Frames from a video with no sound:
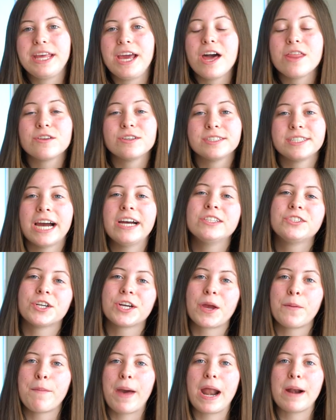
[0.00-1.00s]
the other sizes are
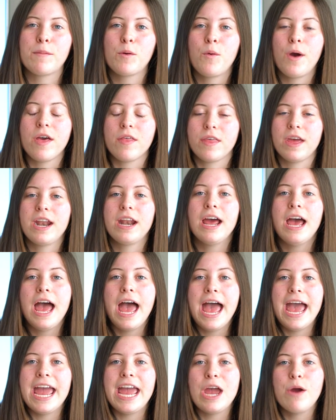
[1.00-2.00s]
compatible with it
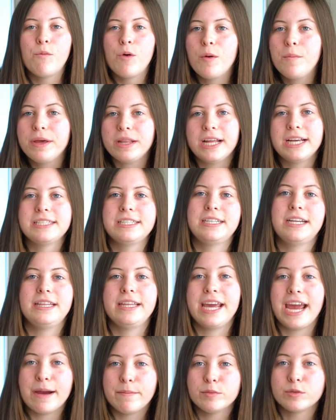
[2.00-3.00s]
will be listed in
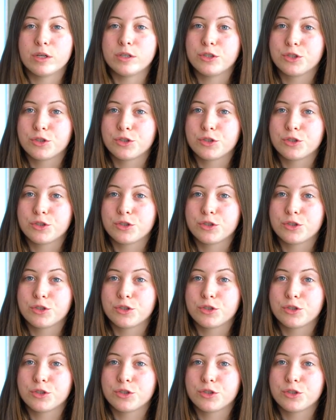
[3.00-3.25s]
the Amazon